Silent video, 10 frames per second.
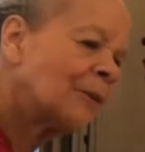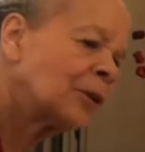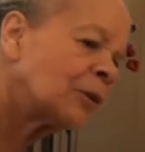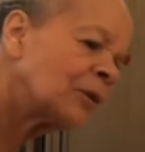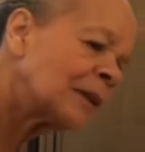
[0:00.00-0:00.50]

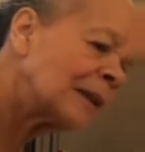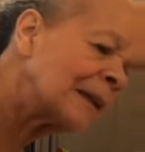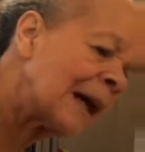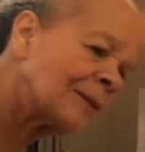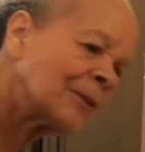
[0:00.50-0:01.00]

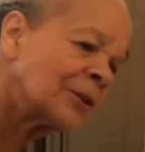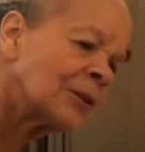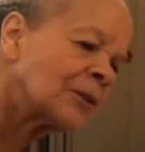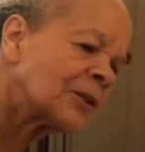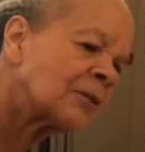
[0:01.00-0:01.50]
usually like to
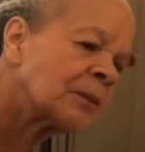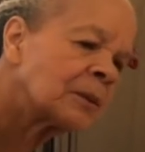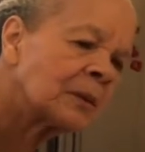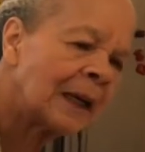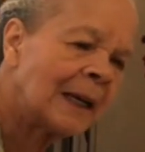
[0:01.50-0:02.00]
use the
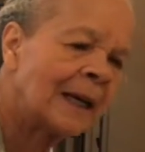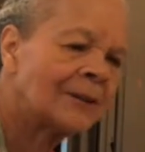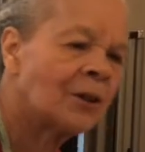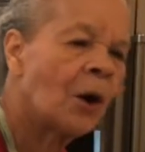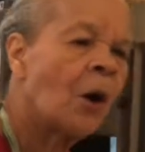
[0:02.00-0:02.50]
spoon that
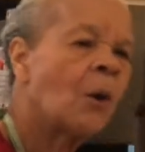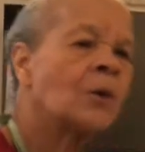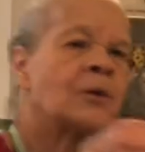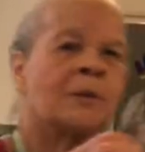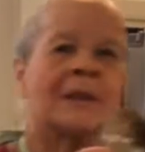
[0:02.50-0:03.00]
has the hole,
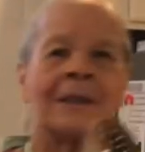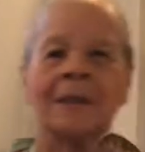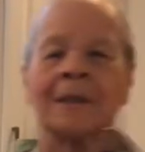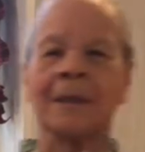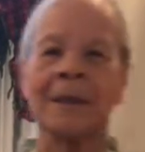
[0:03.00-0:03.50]

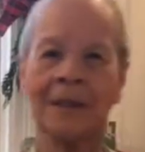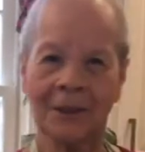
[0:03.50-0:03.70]
because,